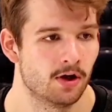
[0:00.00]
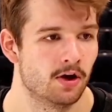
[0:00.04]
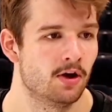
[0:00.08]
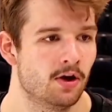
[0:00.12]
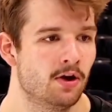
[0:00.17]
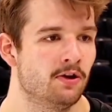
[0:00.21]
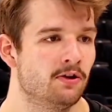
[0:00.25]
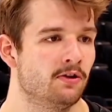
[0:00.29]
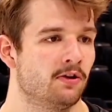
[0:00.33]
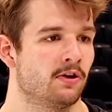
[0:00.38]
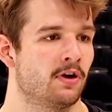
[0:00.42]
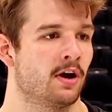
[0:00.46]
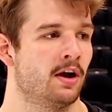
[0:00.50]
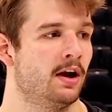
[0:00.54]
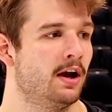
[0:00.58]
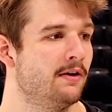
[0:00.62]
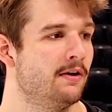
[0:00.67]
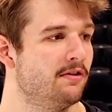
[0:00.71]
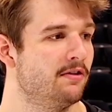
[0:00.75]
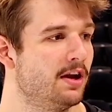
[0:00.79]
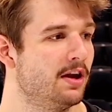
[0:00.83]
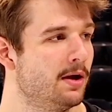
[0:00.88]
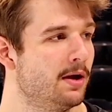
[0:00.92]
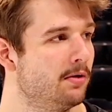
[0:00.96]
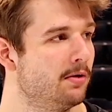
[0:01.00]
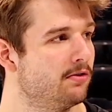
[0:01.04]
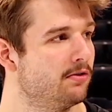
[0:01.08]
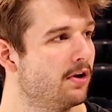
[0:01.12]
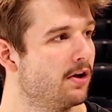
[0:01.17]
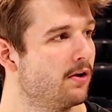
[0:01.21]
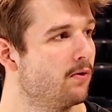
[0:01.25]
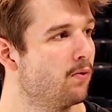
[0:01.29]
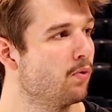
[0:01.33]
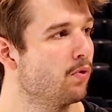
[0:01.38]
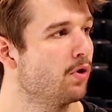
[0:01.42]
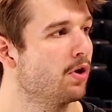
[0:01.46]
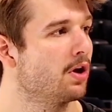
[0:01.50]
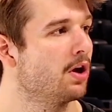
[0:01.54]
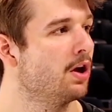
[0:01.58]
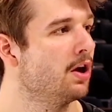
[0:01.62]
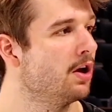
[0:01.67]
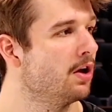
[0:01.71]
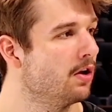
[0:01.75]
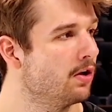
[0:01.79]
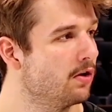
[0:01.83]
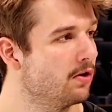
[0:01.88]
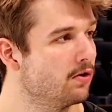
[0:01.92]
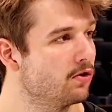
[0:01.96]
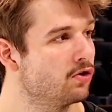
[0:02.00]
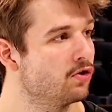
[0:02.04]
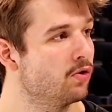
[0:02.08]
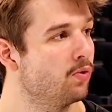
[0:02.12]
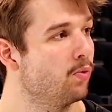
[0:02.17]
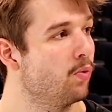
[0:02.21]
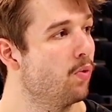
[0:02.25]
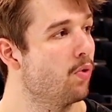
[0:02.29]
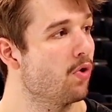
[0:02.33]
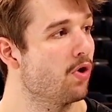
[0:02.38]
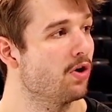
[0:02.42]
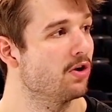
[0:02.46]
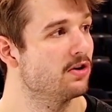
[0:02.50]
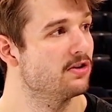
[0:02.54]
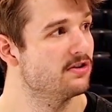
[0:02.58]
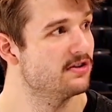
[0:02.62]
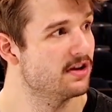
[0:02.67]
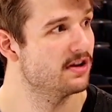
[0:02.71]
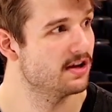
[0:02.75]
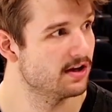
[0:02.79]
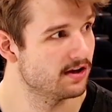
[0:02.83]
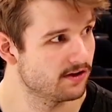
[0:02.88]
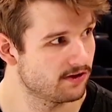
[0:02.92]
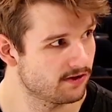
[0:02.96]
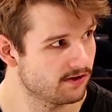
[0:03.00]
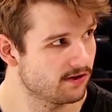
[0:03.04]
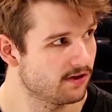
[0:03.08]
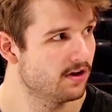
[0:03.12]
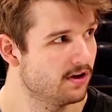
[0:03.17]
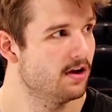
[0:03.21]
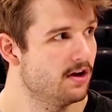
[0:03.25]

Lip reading: So kind of every day was like working towards this.